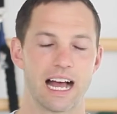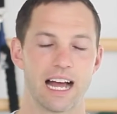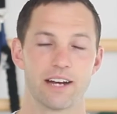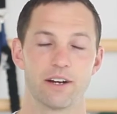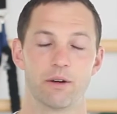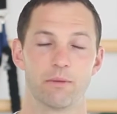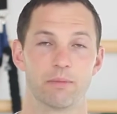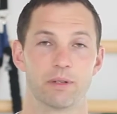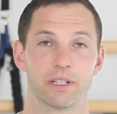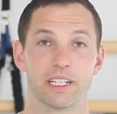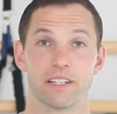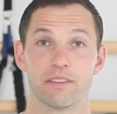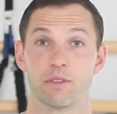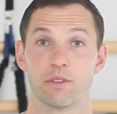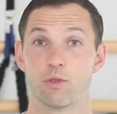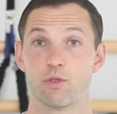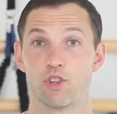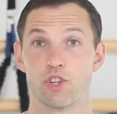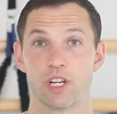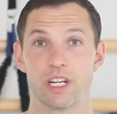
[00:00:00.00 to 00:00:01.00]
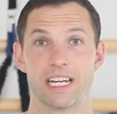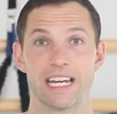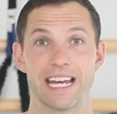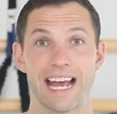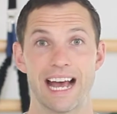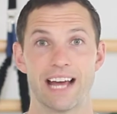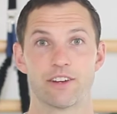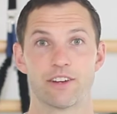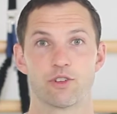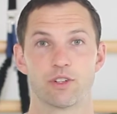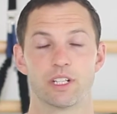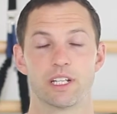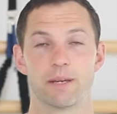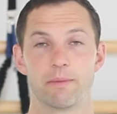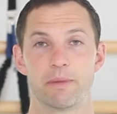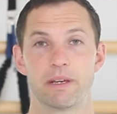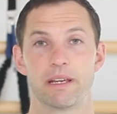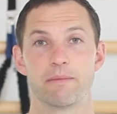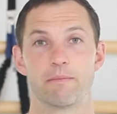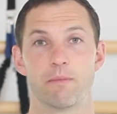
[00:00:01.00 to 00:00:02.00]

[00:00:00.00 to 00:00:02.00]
I don't believe, you should naturally be